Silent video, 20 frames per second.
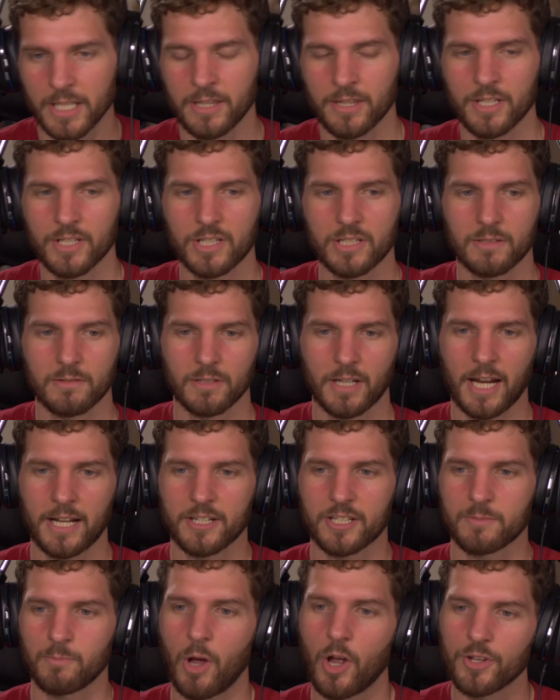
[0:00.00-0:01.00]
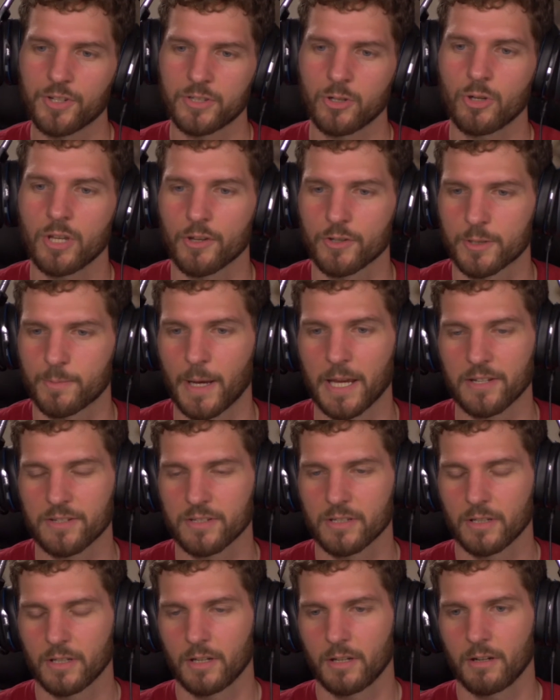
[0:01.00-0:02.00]
in this kind of small studio
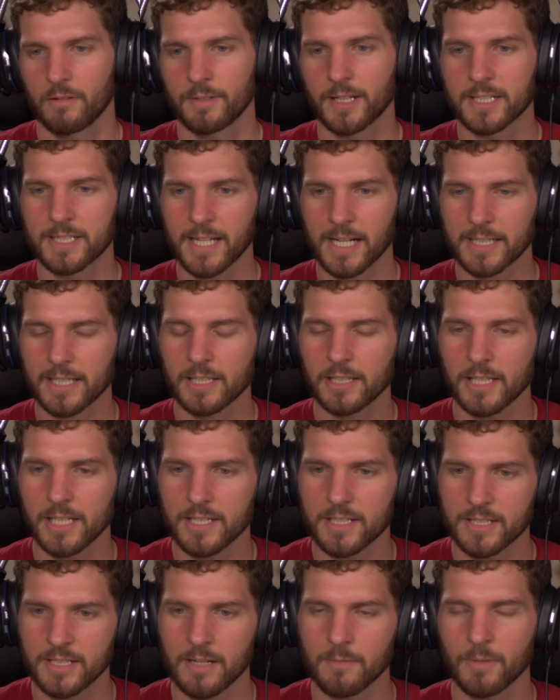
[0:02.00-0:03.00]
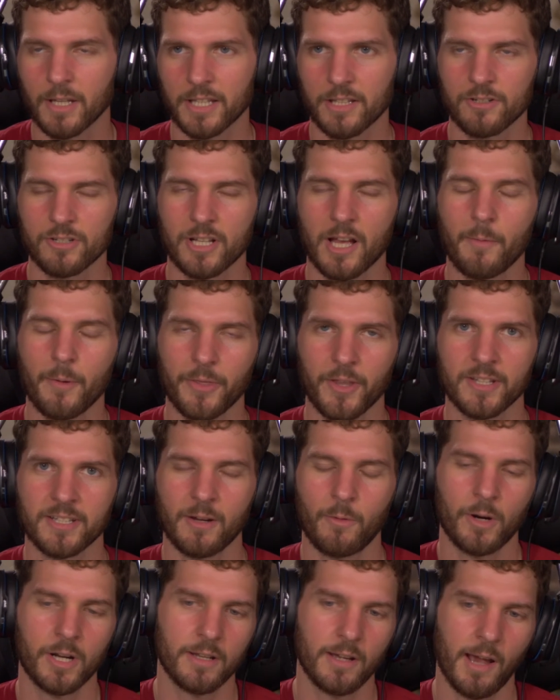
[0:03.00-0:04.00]
space. Like technically it seemed like there's a couple things
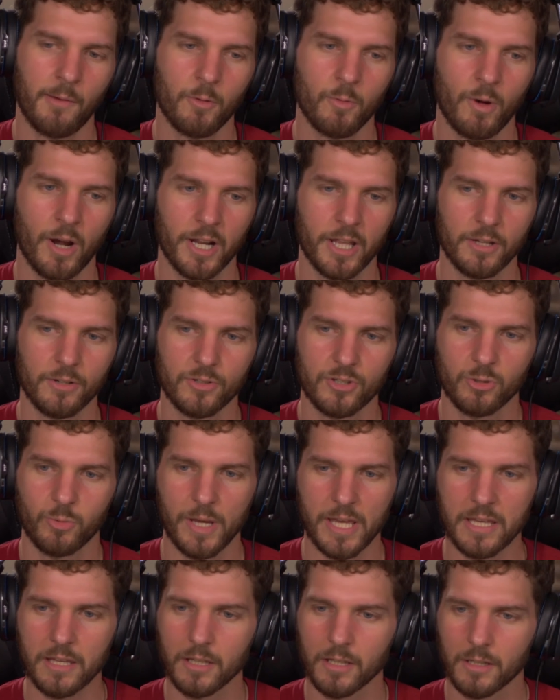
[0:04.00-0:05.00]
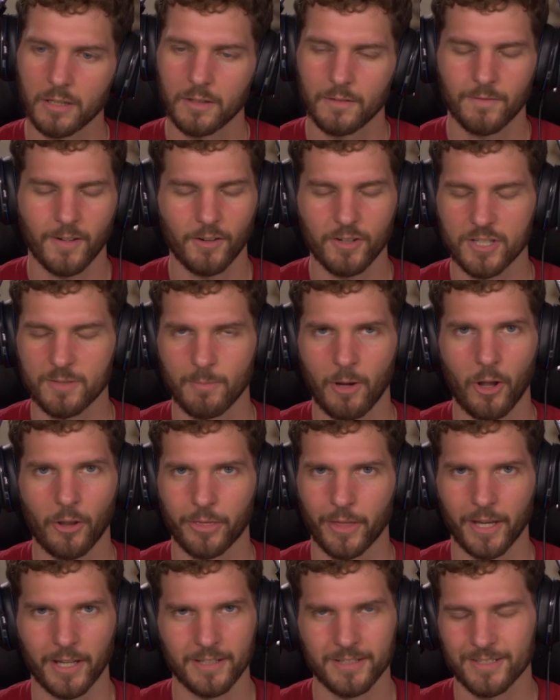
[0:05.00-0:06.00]
I would want to tweak, very small
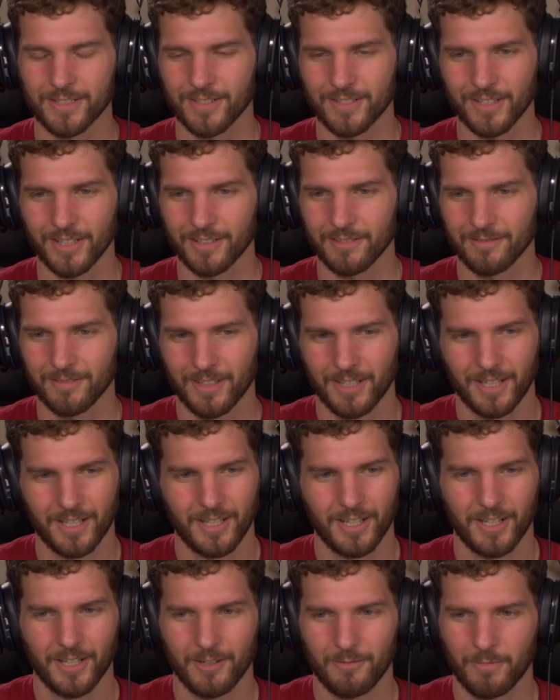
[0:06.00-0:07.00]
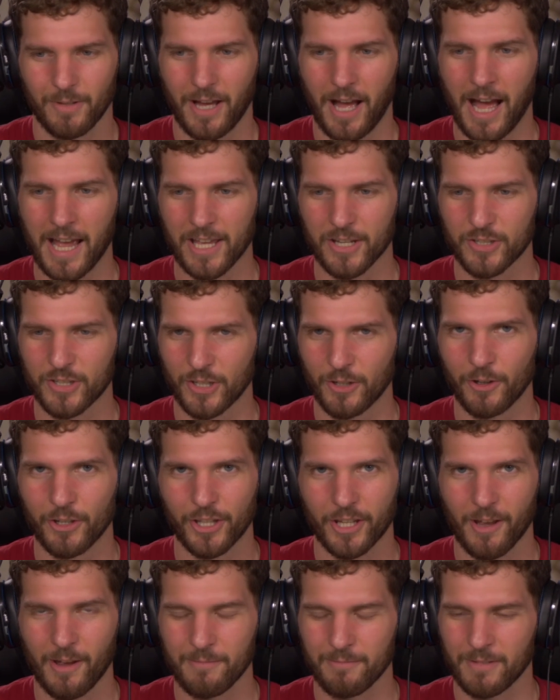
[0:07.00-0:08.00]
things, just like the ISO
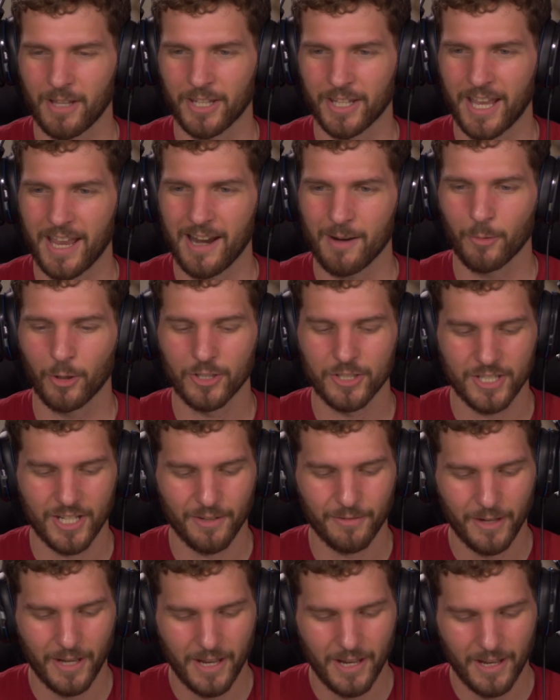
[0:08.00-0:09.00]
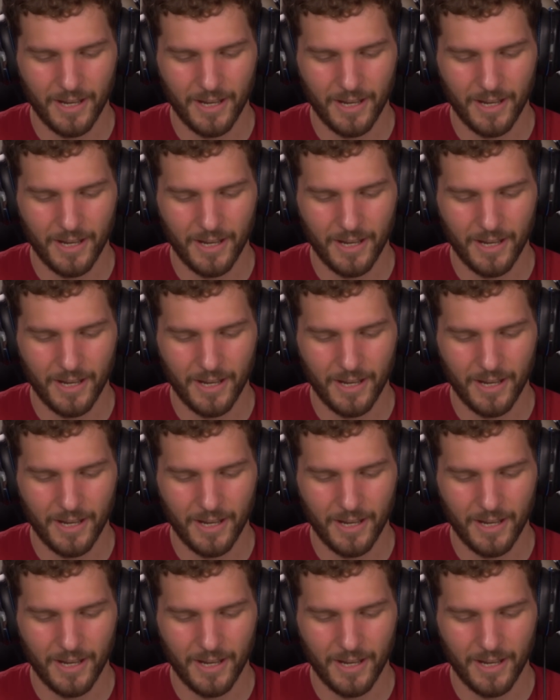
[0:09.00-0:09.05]
on the camera and stuff.